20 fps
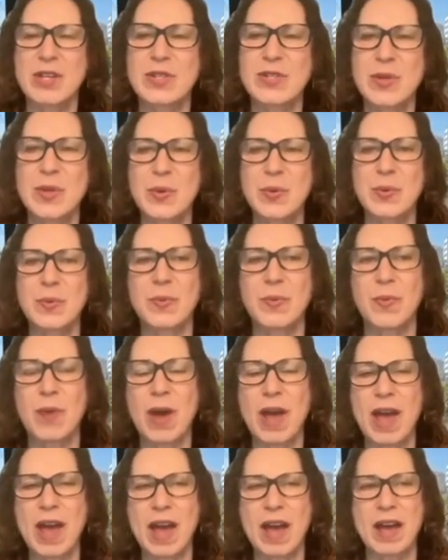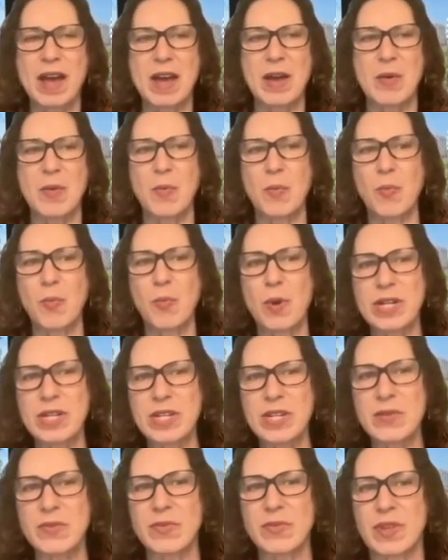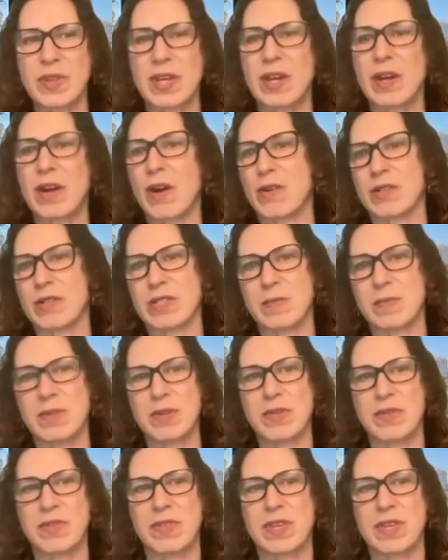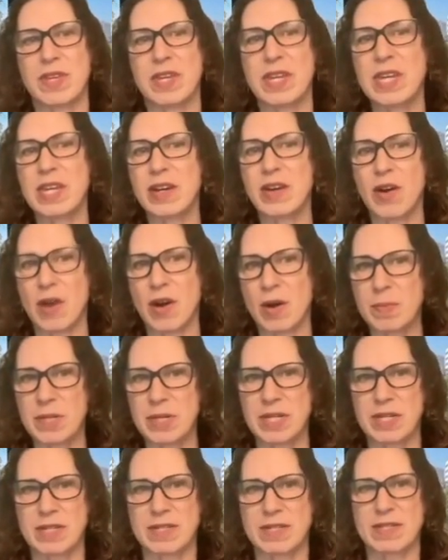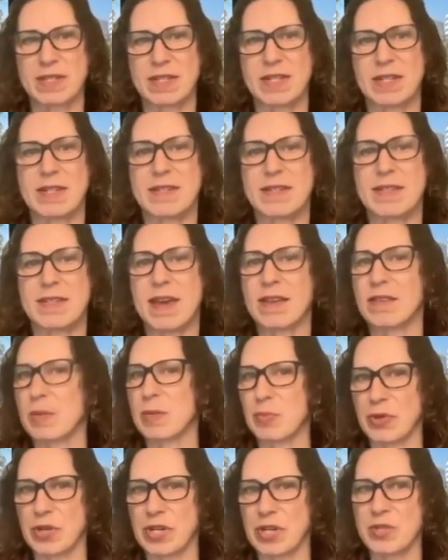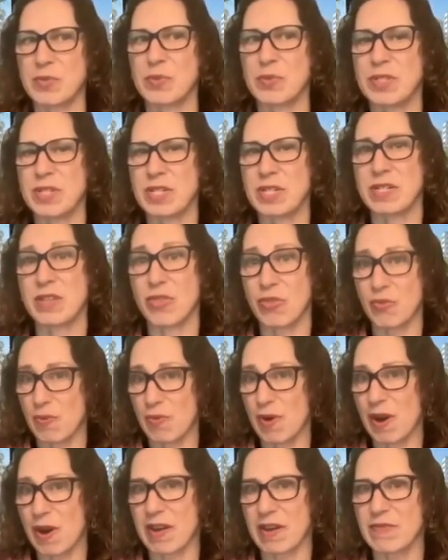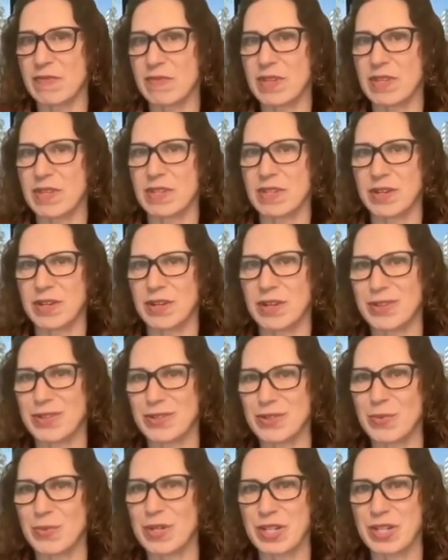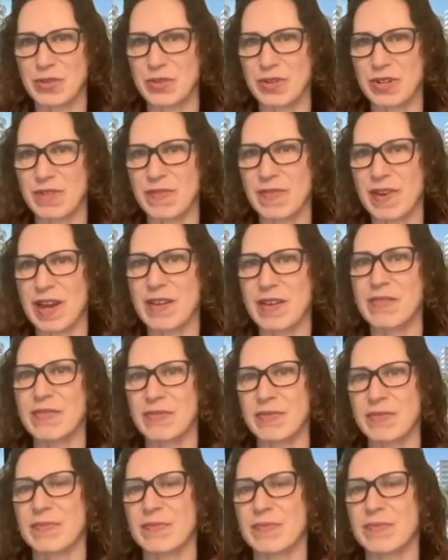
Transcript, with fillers: So uh, what do you think are some of the key competencies that librarians will need to thrive in the year 2035?